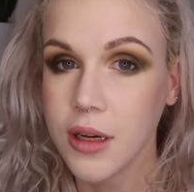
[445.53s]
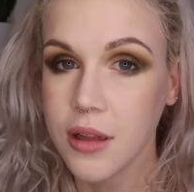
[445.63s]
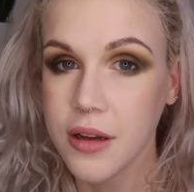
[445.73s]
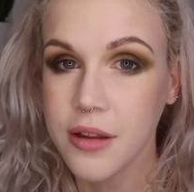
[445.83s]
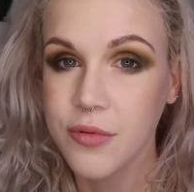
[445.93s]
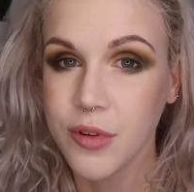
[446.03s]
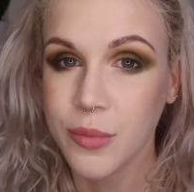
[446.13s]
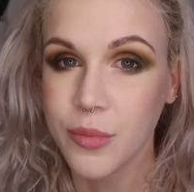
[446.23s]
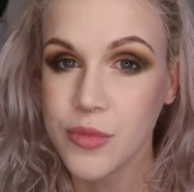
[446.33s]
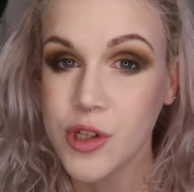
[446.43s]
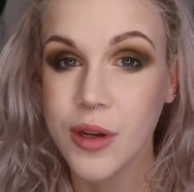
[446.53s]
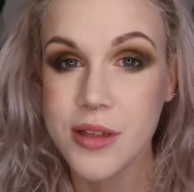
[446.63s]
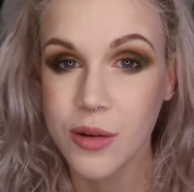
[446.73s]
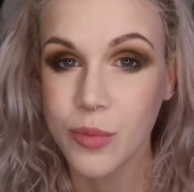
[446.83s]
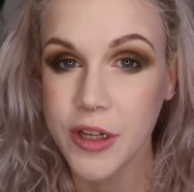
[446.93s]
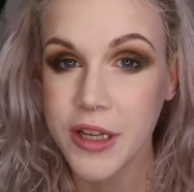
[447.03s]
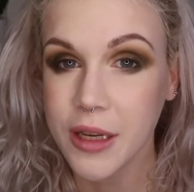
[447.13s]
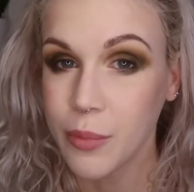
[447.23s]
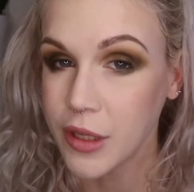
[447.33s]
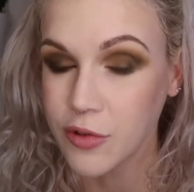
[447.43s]
eyeliner from Charlotte Tilbury
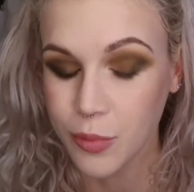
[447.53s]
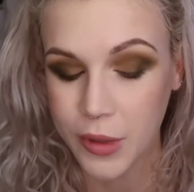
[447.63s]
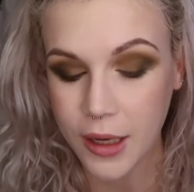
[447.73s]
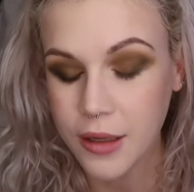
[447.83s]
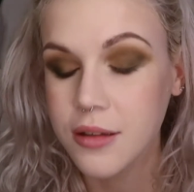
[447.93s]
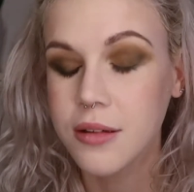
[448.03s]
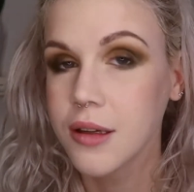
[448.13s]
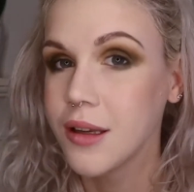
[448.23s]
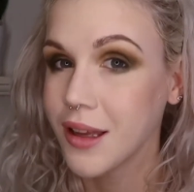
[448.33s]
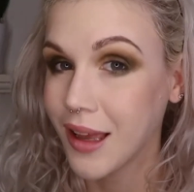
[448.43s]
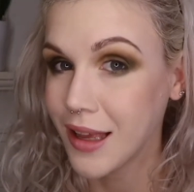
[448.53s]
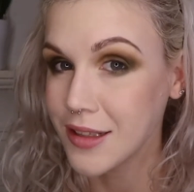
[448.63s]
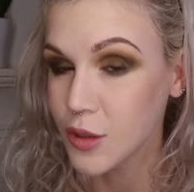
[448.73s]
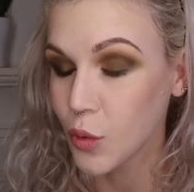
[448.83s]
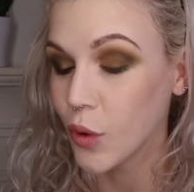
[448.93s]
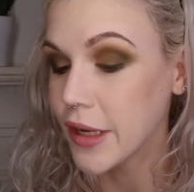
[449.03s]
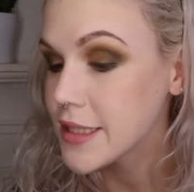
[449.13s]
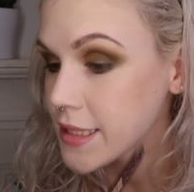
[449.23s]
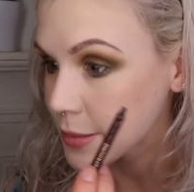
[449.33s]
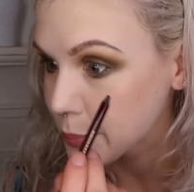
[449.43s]
in Bedroom Black, as always.